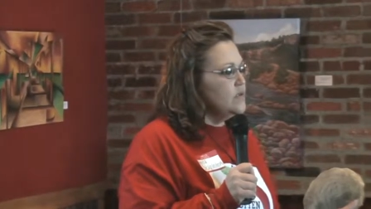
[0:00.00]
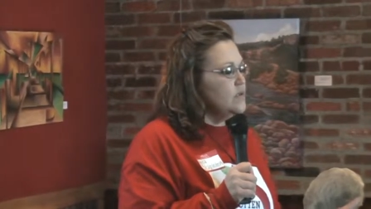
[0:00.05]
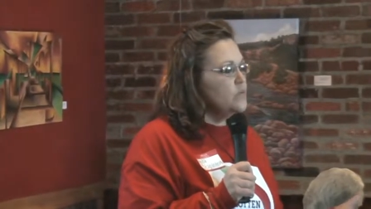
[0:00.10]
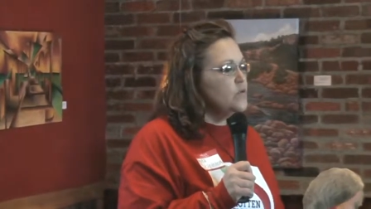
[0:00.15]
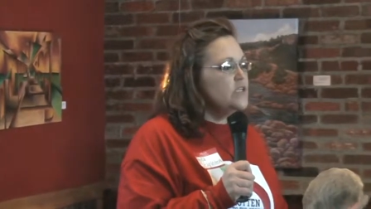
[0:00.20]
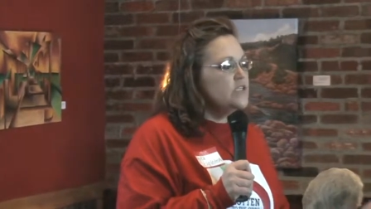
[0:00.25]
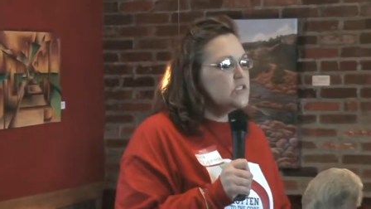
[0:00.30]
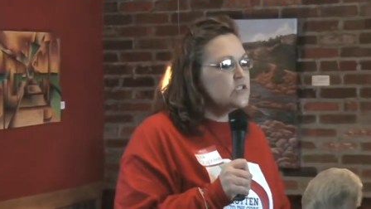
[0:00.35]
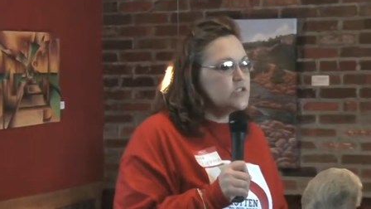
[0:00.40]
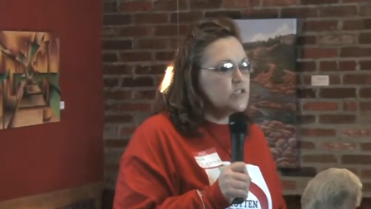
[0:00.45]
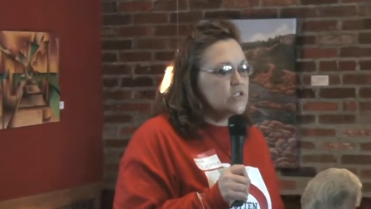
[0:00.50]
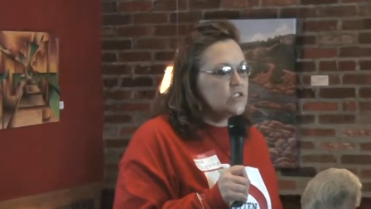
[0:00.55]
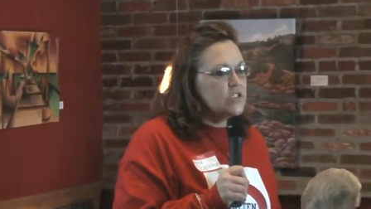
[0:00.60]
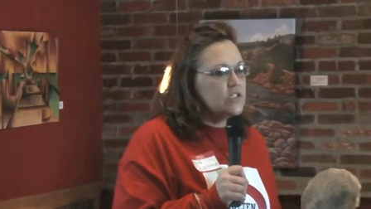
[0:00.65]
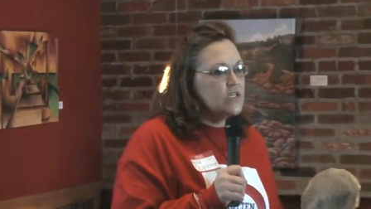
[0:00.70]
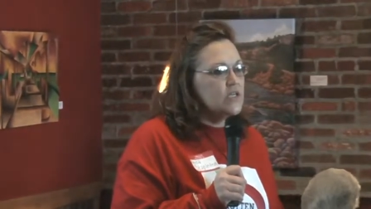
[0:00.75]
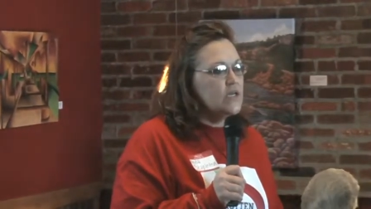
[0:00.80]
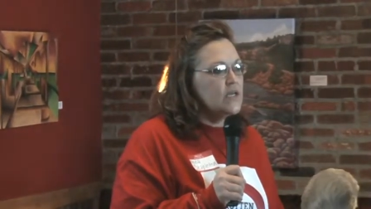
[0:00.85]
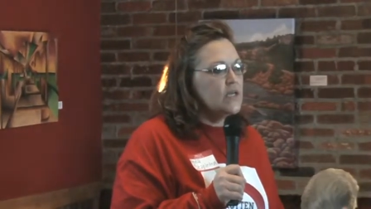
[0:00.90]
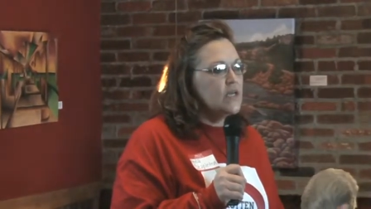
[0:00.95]

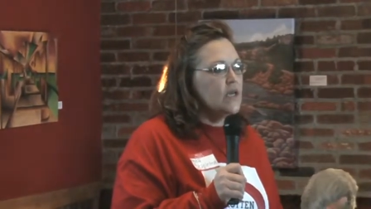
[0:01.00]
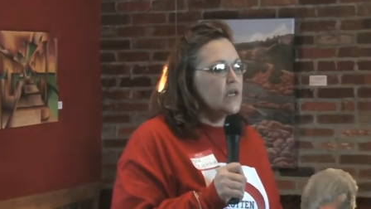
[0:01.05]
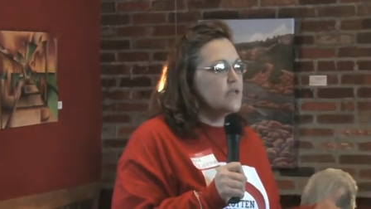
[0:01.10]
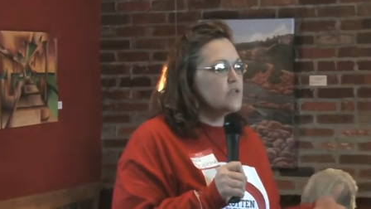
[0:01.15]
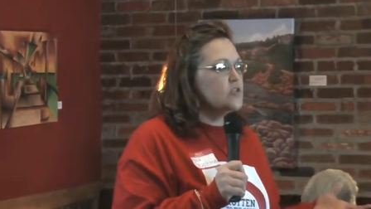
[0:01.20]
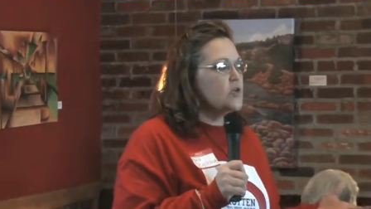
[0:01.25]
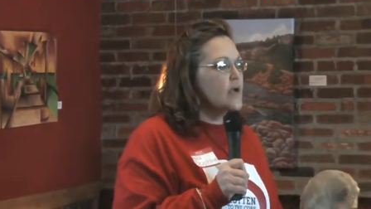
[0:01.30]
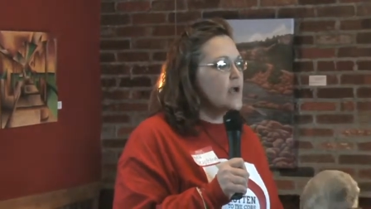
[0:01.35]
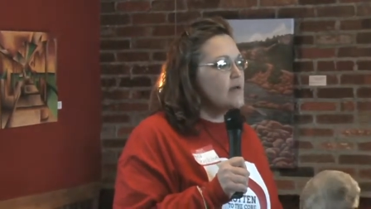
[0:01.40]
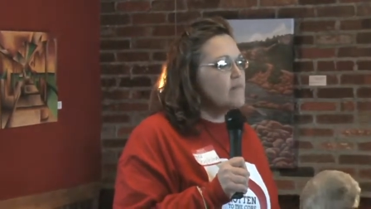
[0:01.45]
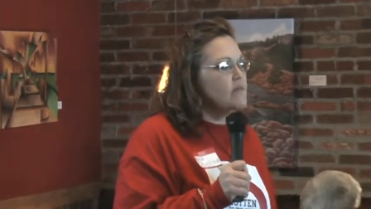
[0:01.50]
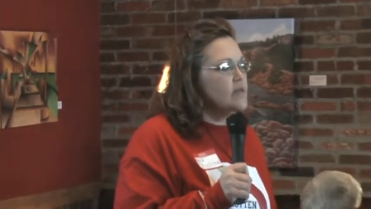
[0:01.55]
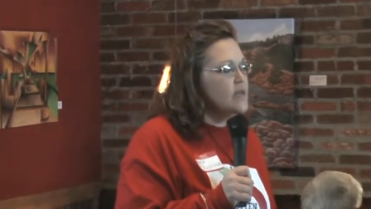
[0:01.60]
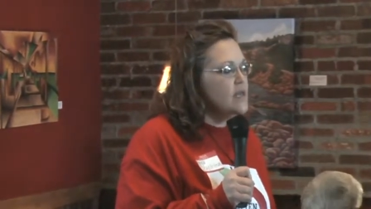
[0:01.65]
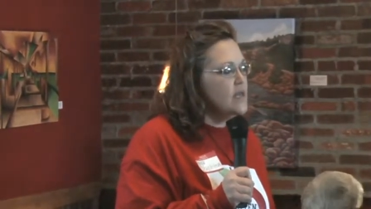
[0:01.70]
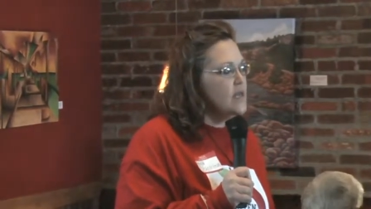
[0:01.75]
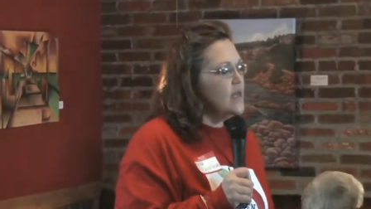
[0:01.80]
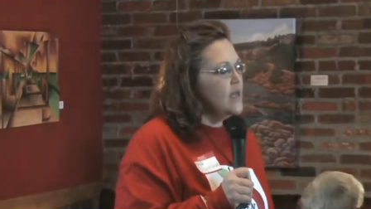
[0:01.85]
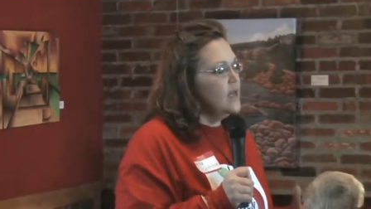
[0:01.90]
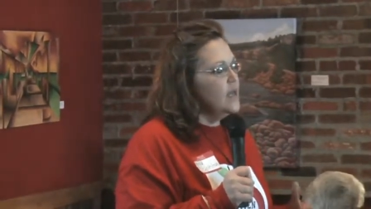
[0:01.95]
researching and
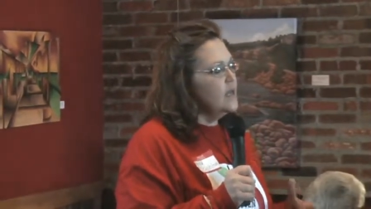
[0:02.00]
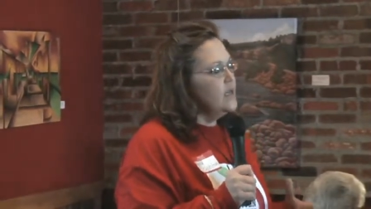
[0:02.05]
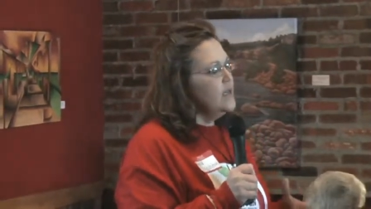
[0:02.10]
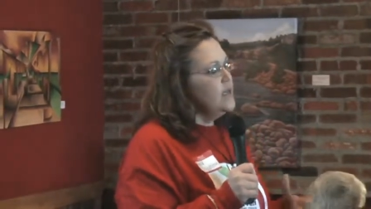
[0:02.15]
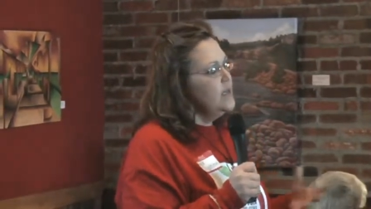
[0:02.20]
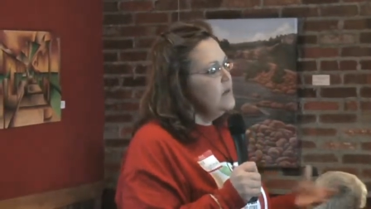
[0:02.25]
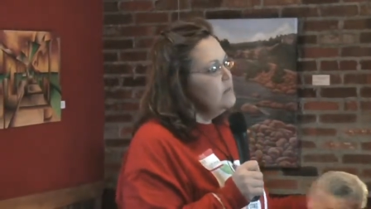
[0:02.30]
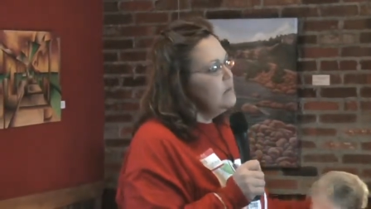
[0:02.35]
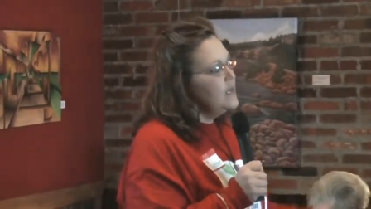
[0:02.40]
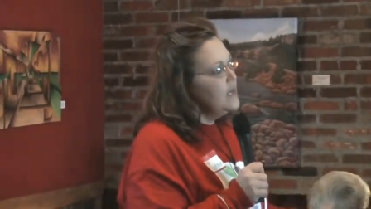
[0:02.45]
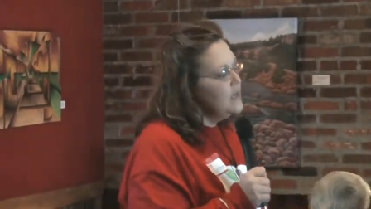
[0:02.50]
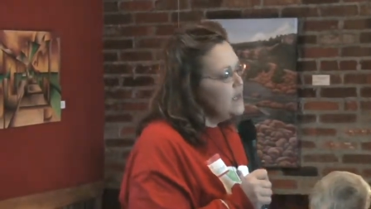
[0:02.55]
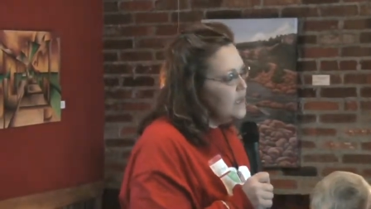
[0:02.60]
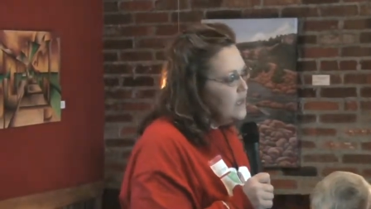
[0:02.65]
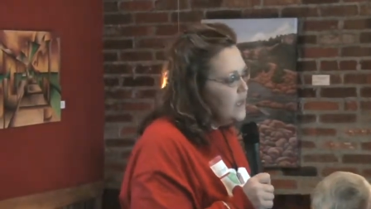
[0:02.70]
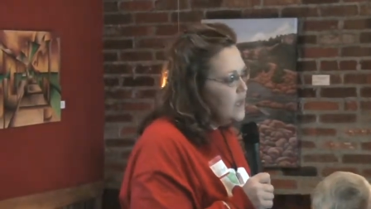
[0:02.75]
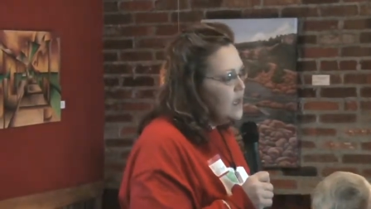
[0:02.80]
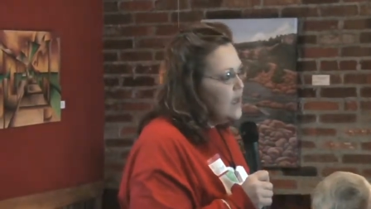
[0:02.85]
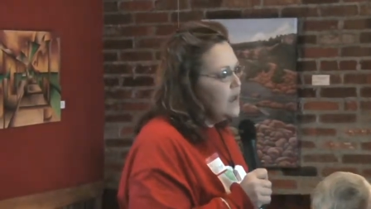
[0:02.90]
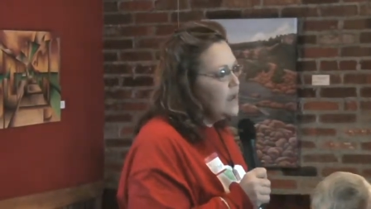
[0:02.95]
traveling and
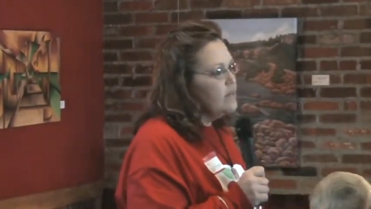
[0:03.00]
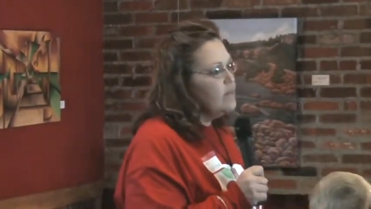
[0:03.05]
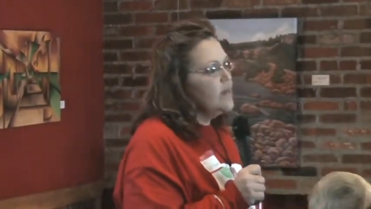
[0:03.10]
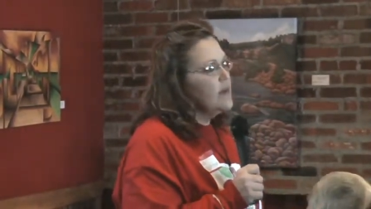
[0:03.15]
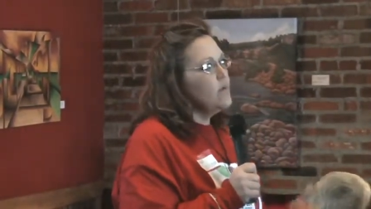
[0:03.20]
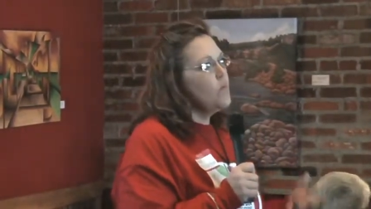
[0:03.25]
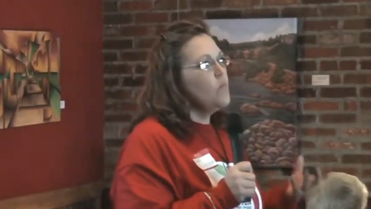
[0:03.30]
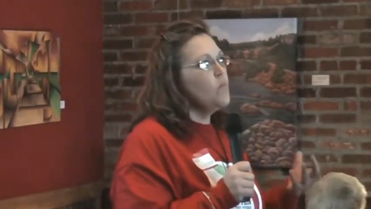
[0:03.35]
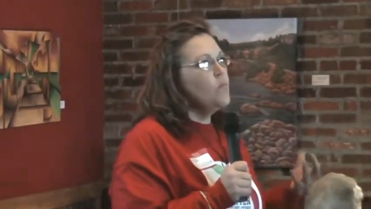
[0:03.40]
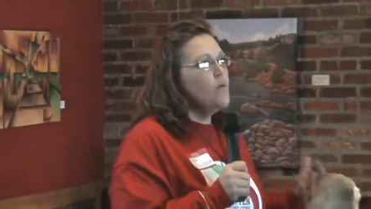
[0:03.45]
emailing, I thought,